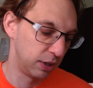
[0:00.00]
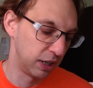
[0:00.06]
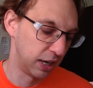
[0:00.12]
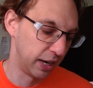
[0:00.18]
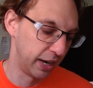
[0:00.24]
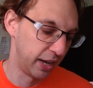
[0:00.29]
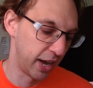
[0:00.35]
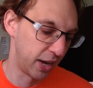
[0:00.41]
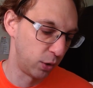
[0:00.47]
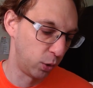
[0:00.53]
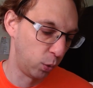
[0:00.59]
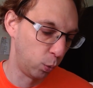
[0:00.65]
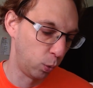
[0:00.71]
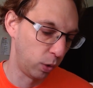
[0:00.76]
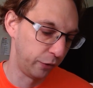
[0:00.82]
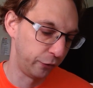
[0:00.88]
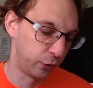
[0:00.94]
I
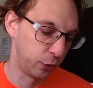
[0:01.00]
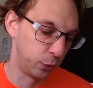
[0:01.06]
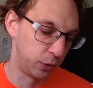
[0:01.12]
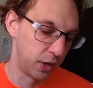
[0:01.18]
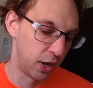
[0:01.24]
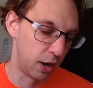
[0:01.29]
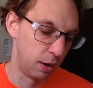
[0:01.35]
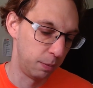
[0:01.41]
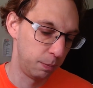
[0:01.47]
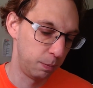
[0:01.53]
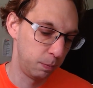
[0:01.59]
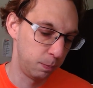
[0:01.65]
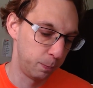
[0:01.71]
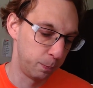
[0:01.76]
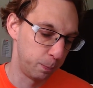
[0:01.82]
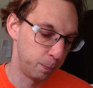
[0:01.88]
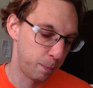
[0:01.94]
don't want to get
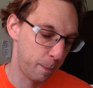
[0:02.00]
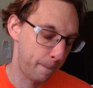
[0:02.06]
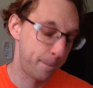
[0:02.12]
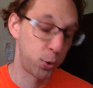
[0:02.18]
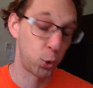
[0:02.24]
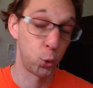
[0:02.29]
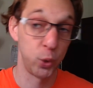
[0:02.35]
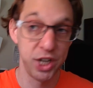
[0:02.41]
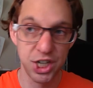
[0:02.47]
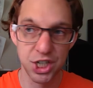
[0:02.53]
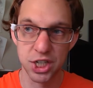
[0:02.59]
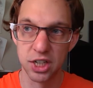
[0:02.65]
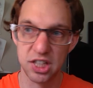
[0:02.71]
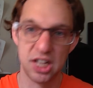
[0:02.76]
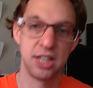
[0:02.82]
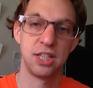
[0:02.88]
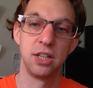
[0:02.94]

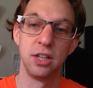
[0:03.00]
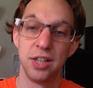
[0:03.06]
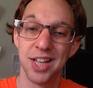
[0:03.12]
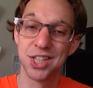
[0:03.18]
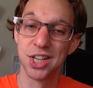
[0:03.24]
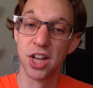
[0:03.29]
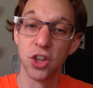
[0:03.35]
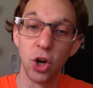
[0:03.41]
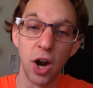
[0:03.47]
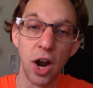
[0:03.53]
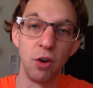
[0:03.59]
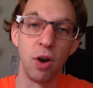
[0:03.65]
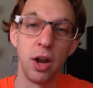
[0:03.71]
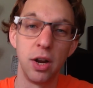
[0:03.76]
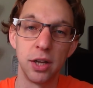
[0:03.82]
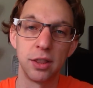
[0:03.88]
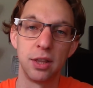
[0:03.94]
preachy. That's another
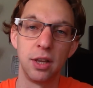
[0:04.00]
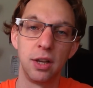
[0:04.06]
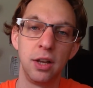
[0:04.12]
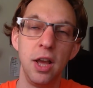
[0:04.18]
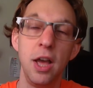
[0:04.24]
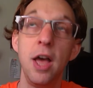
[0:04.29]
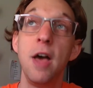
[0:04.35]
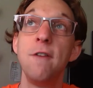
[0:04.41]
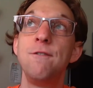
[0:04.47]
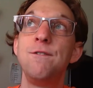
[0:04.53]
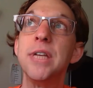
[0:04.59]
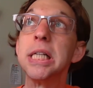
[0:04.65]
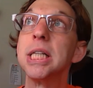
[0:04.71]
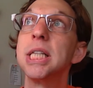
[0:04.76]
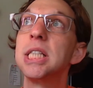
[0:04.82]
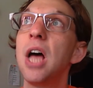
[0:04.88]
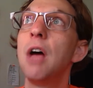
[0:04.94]
ironic thing.
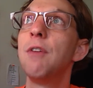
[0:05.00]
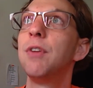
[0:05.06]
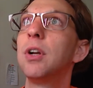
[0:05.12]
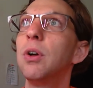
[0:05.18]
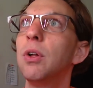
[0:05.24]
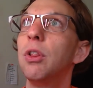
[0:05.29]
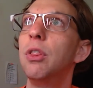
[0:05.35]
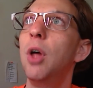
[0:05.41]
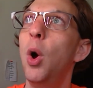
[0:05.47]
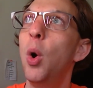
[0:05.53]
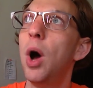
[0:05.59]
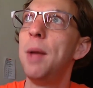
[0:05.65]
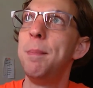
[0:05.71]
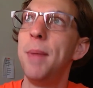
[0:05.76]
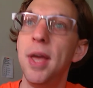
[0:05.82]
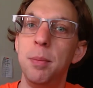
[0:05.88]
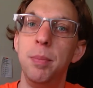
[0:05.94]
Philosophical though I
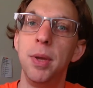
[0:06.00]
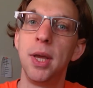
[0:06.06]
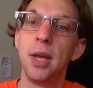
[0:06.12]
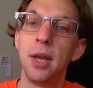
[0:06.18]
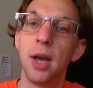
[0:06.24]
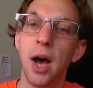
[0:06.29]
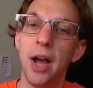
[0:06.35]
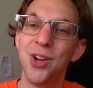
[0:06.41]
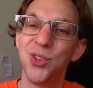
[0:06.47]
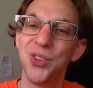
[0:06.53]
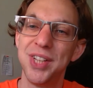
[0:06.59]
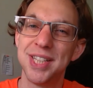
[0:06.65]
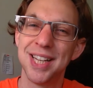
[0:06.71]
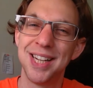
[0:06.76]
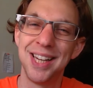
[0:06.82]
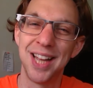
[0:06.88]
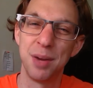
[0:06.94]
may be, I only
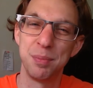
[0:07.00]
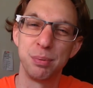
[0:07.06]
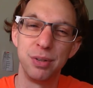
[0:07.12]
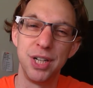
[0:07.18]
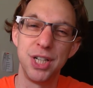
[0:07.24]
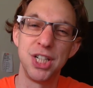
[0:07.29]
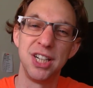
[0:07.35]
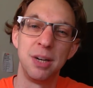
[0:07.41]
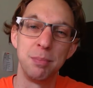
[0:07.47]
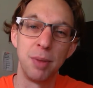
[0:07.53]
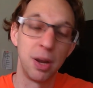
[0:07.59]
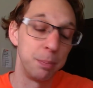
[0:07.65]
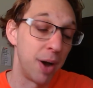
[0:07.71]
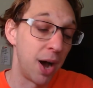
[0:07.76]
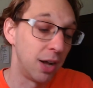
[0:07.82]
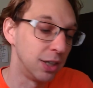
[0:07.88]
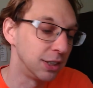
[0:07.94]
tend to get preachy in my
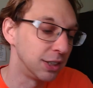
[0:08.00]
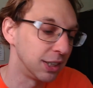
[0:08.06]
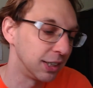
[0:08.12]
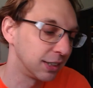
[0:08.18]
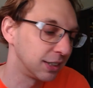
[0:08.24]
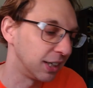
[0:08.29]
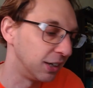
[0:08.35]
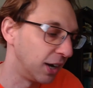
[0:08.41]
politics.